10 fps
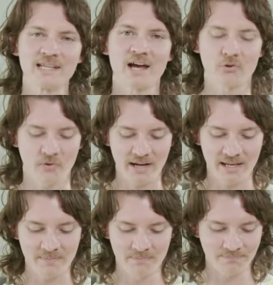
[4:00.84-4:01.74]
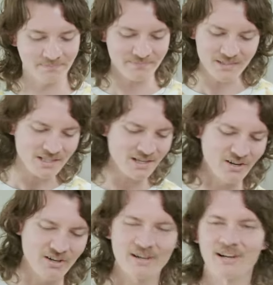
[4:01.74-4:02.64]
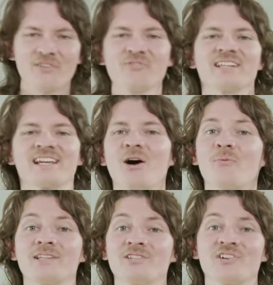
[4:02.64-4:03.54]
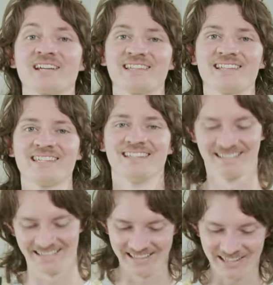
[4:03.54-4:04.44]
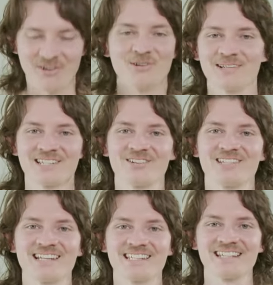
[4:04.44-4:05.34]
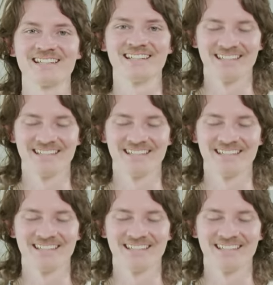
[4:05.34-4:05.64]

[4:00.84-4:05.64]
down already. I really can't wait to drink this. It's going to be so tasty.